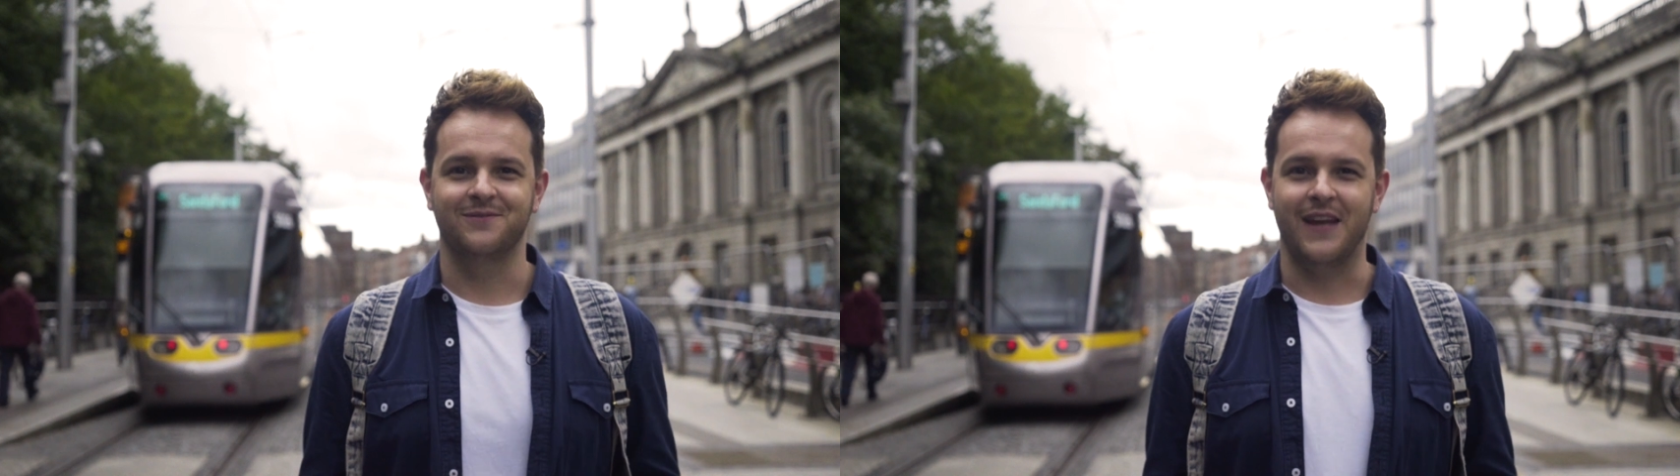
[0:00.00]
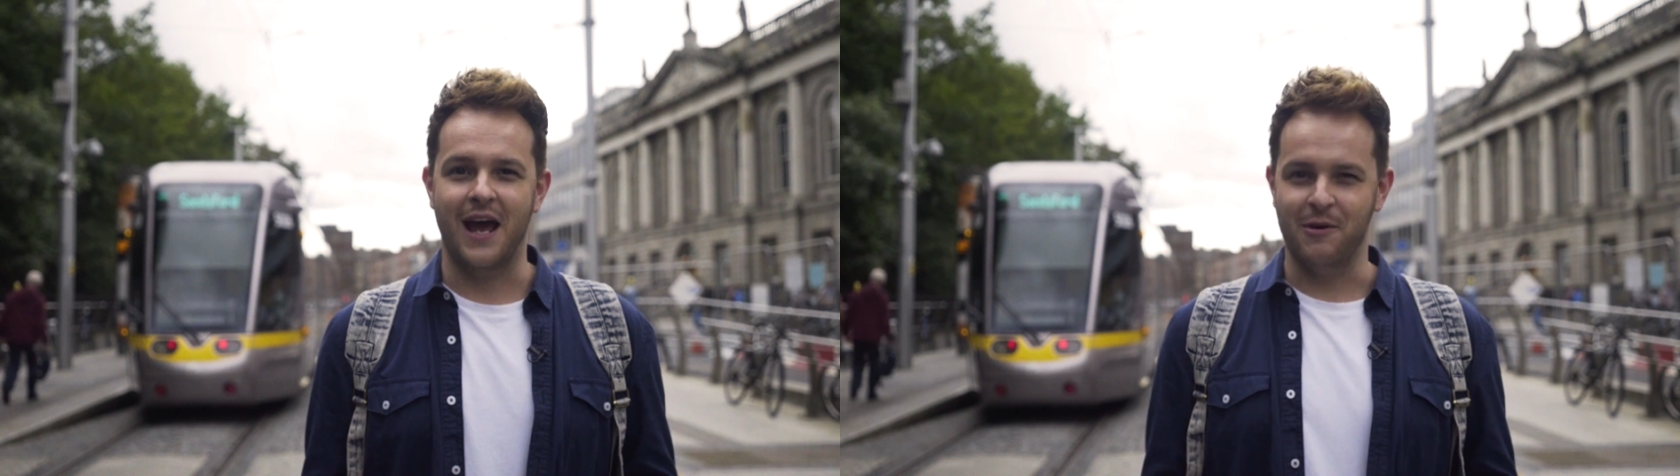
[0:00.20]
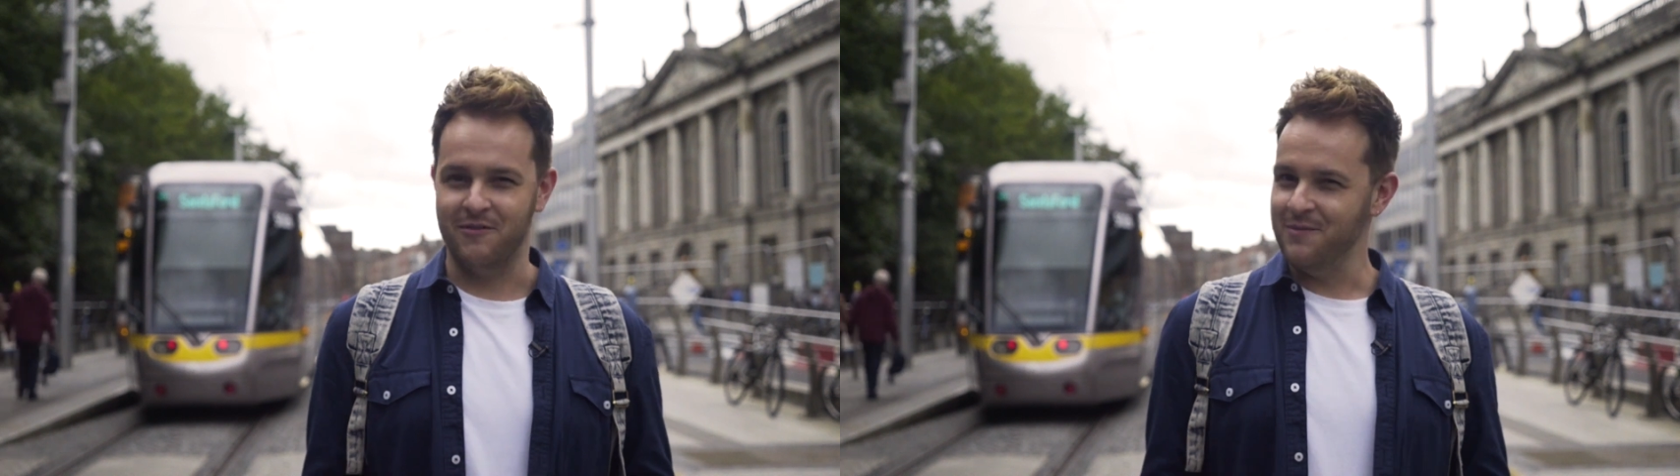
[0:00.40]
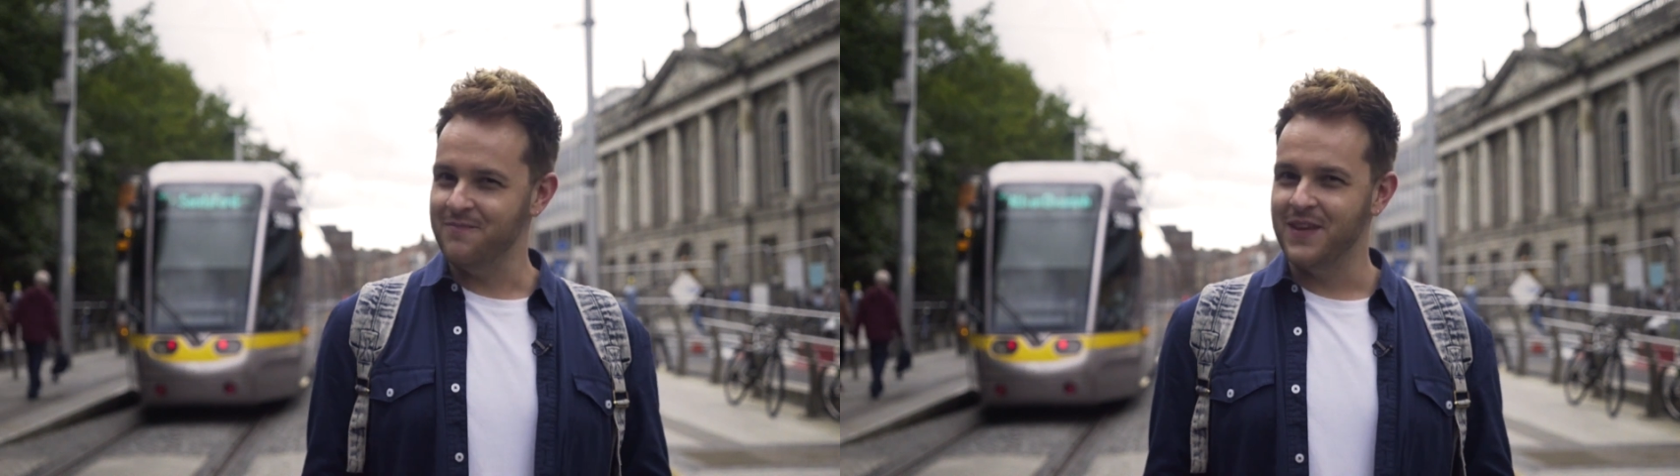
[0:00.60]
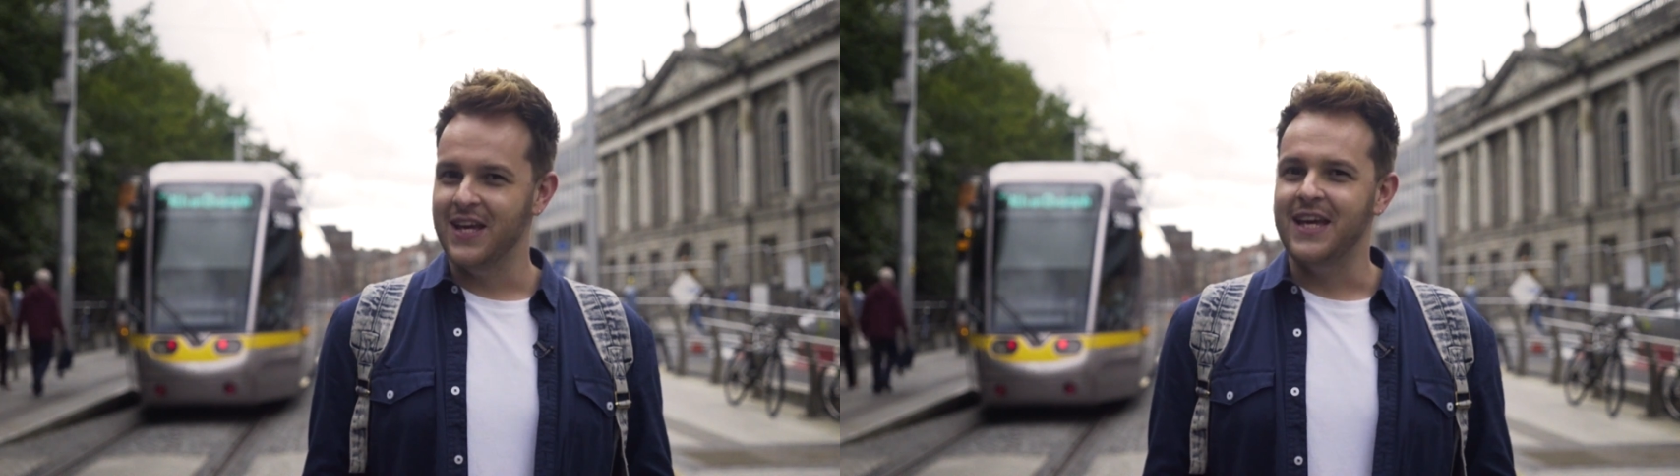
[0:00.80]
However,
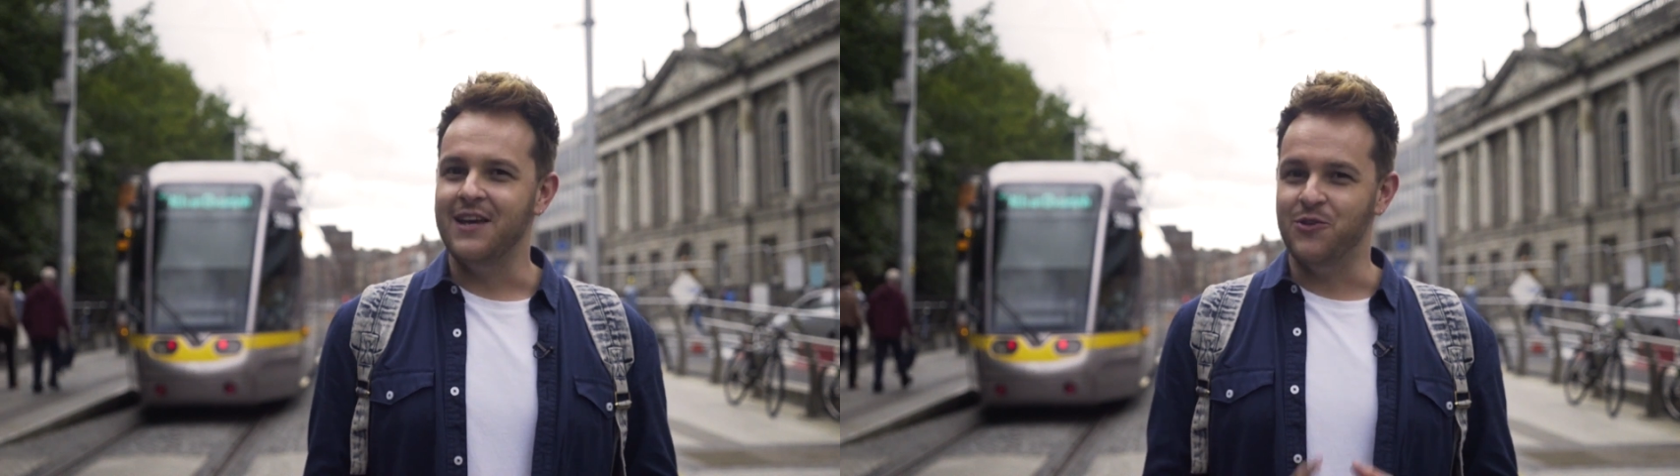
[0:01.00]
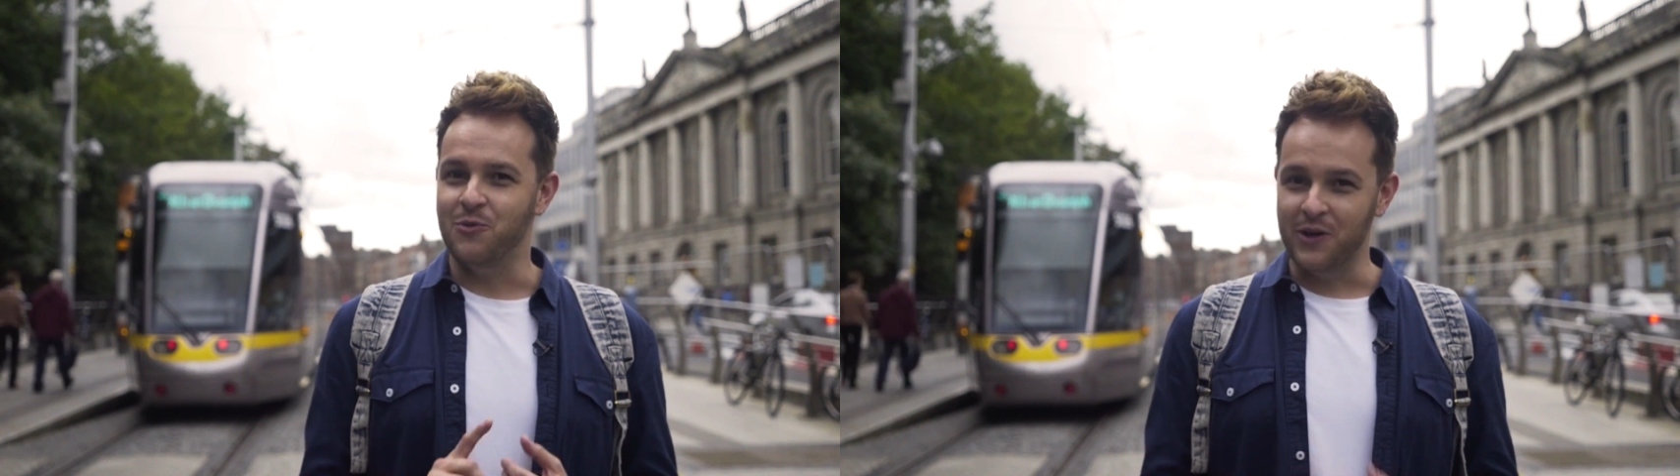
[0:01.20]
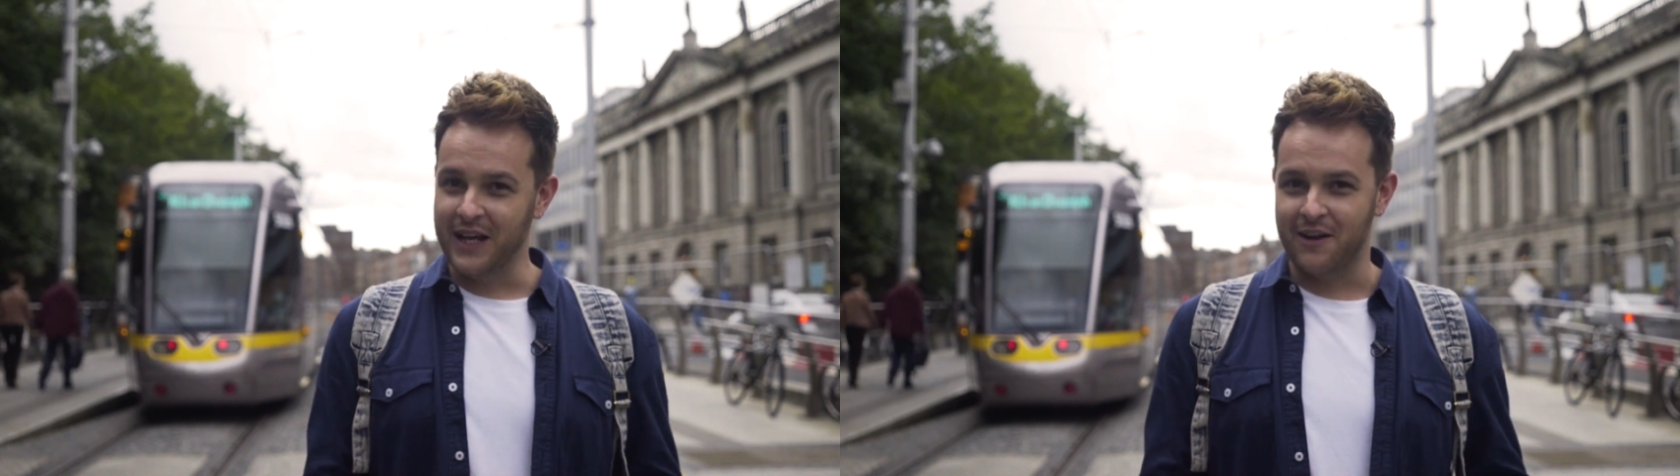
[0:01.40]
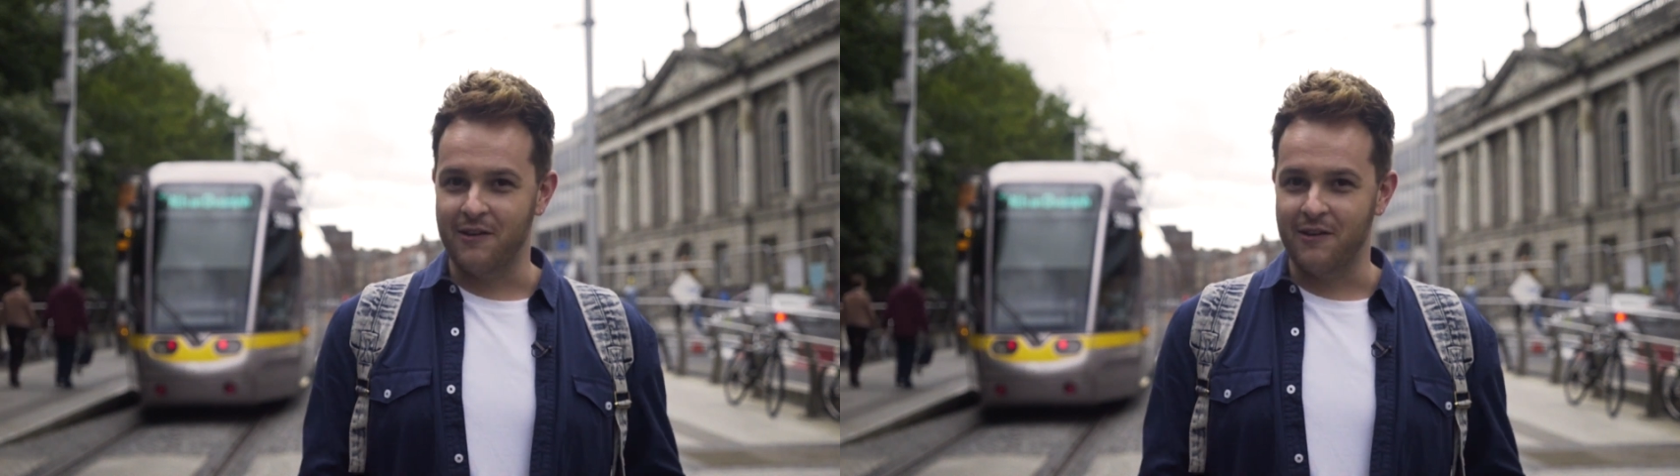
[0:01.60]
if you want to get